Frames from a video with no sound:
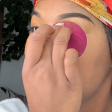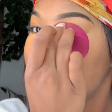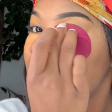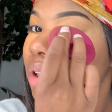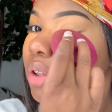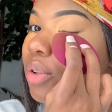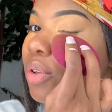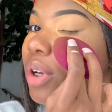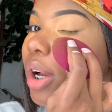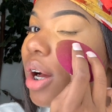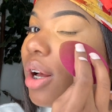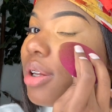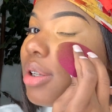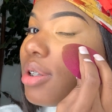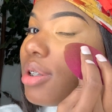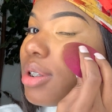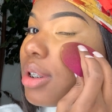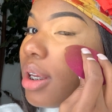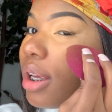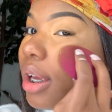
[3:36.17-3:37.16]
Do y'all
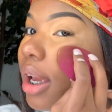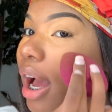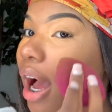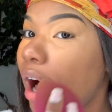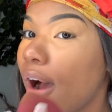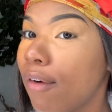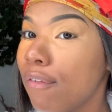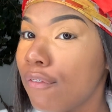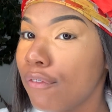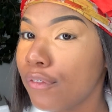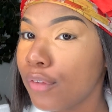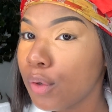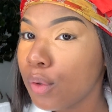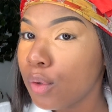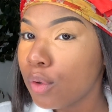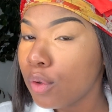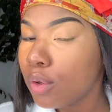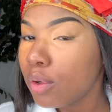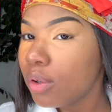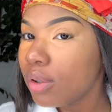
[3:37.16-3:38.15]
see how
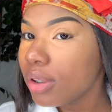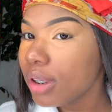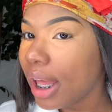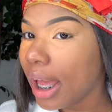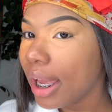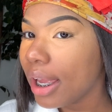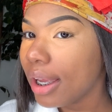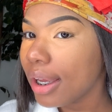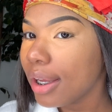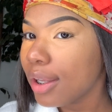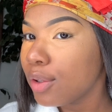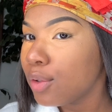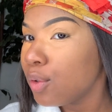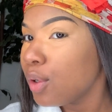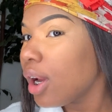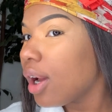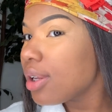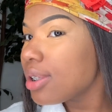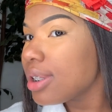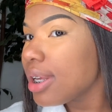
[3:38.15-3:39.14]
full, like, do
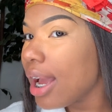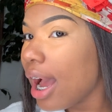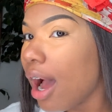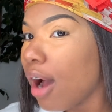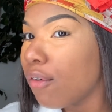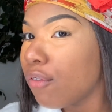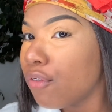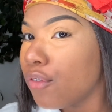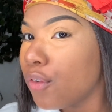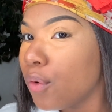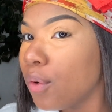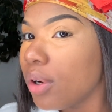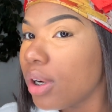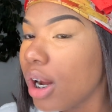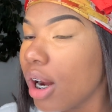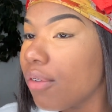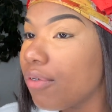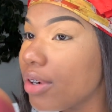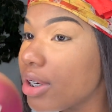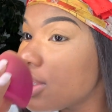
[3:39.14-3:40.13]
y'all see how full
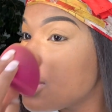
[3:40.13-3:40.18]
coverage